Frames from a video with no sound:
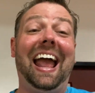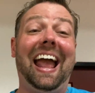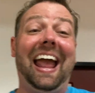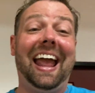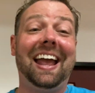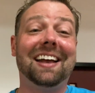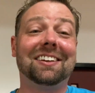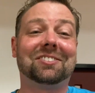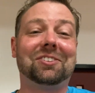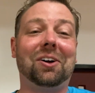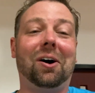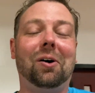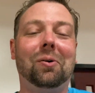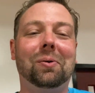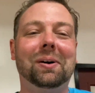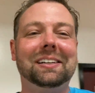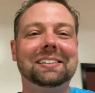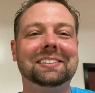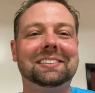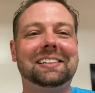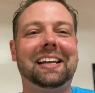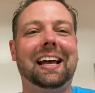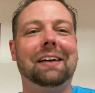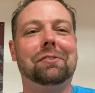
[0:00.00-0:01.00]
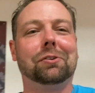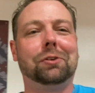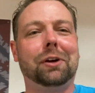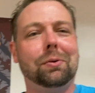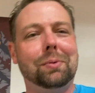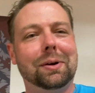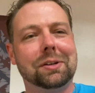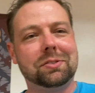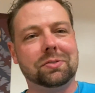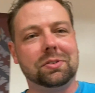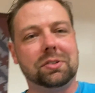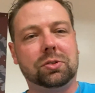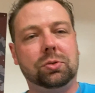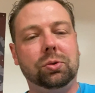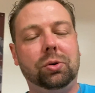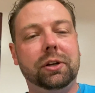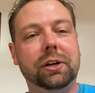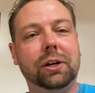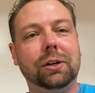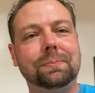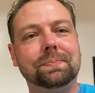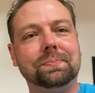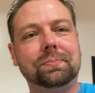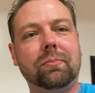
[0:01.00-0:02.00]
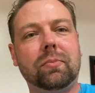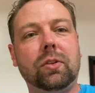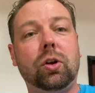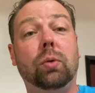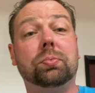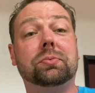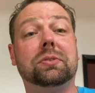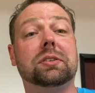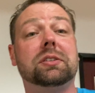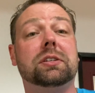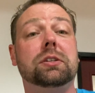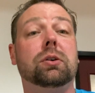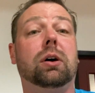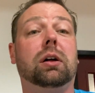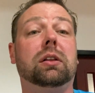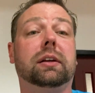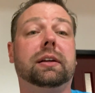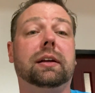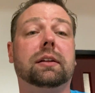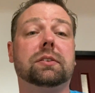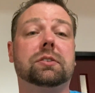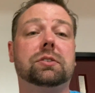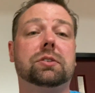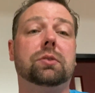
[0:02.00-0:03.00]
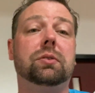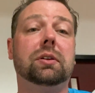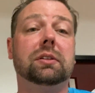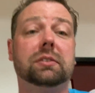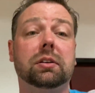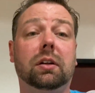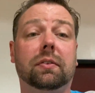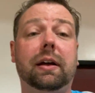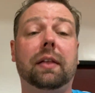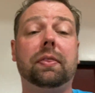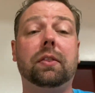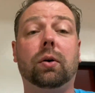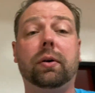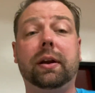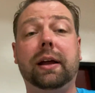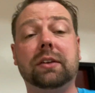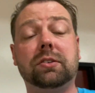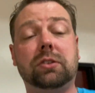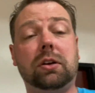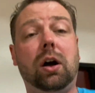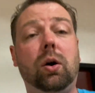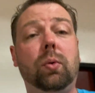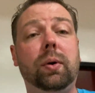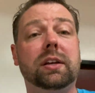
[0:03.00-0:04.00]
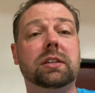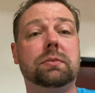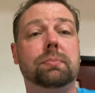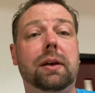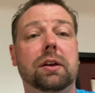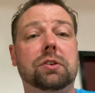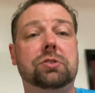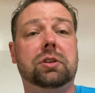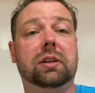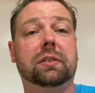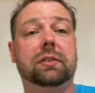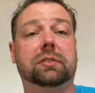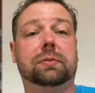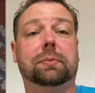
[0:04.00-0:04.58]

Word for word: As always, have a great rest of the school year. Hope to see you all again soon. Until then, though, and as always, make sure the